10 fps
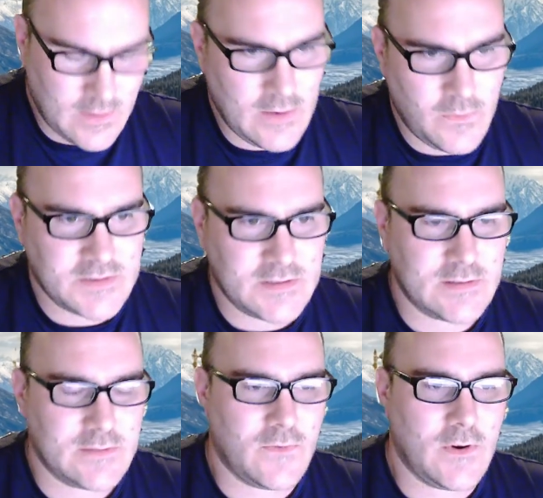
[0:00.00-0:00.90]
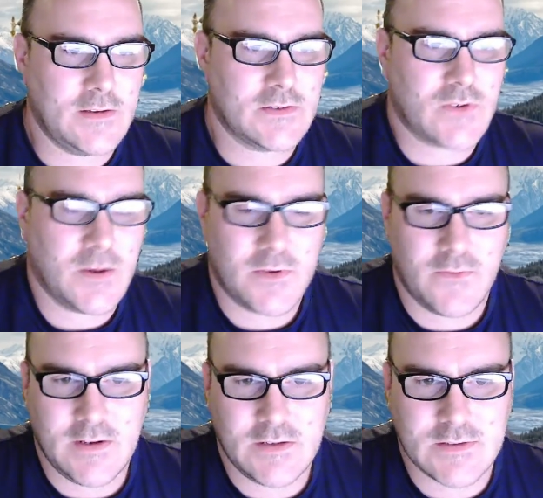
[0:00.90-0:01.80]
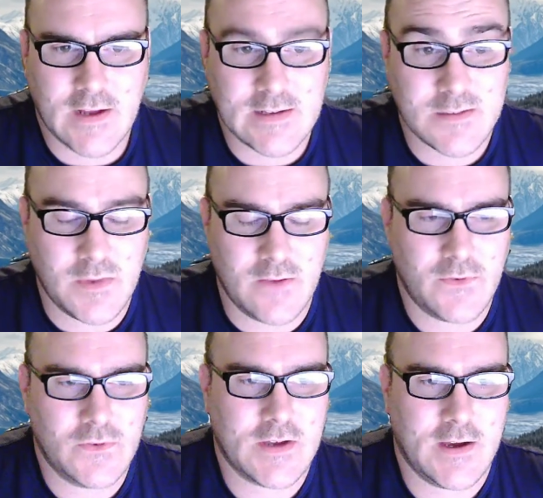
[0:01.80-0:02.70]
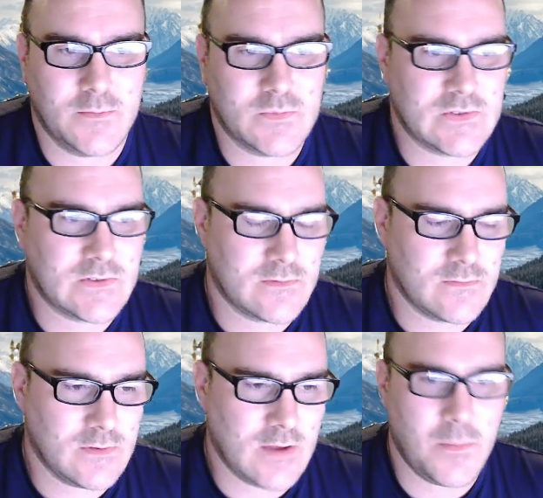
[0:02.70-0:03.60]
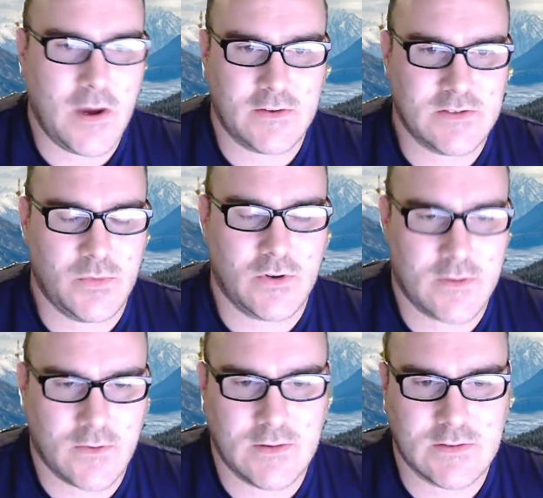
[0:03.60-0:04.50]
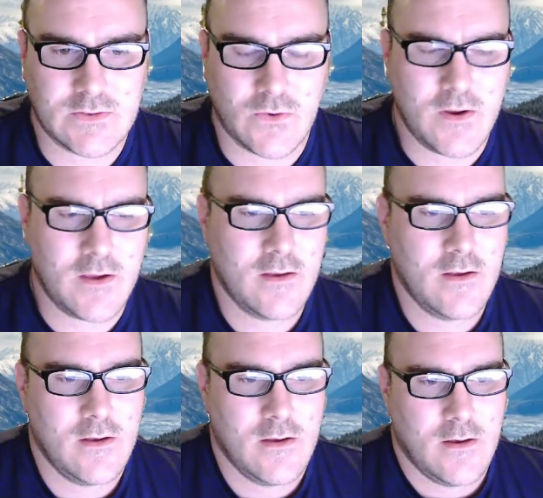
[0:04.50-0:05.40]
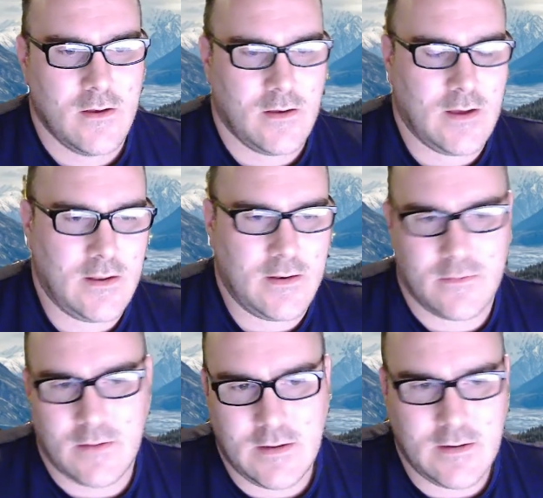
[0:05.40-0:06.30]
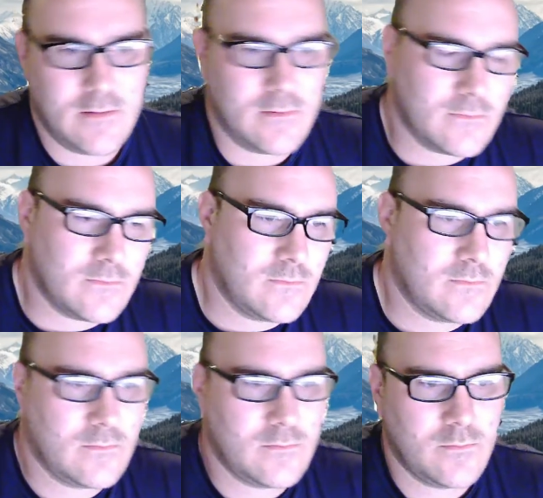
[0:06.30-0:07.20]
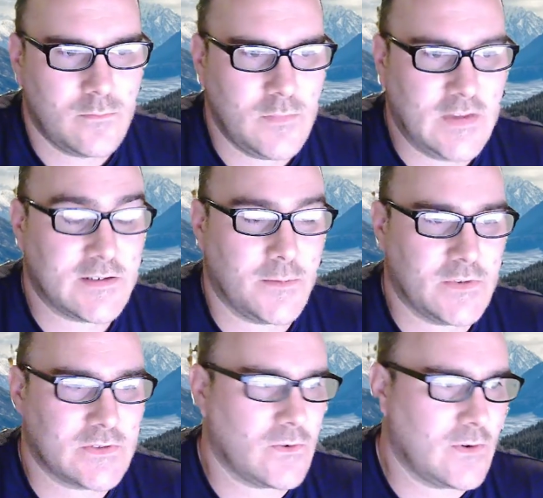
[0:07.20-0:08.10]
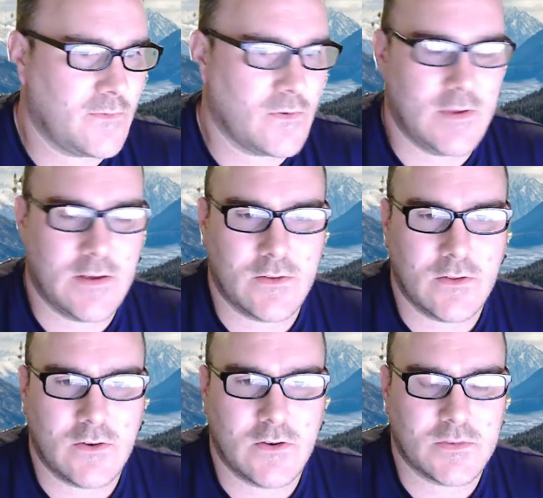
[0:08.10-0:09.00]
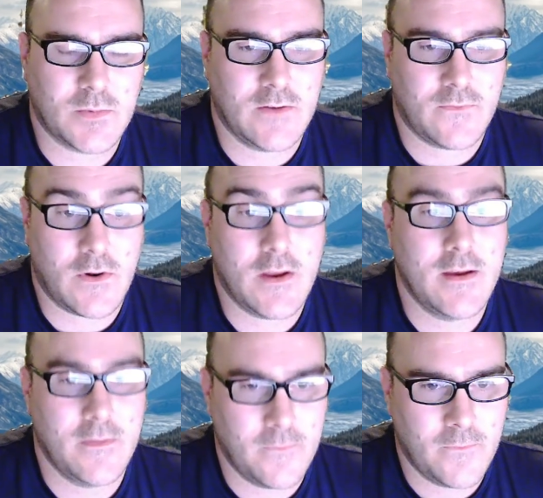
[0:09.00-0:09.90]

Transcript: wasn't very disruptive. He just asked me a few times about his book during the story, and it didn't mess up the story for the other learners, but for him,